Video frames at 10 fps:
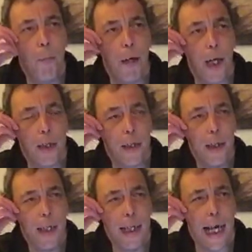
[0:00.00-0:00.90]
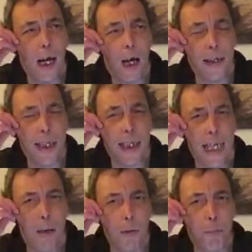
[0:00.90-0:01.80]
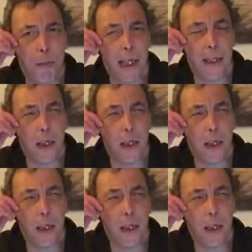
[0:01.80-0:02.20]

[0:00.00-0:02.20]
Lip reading: But yeah, I think that would be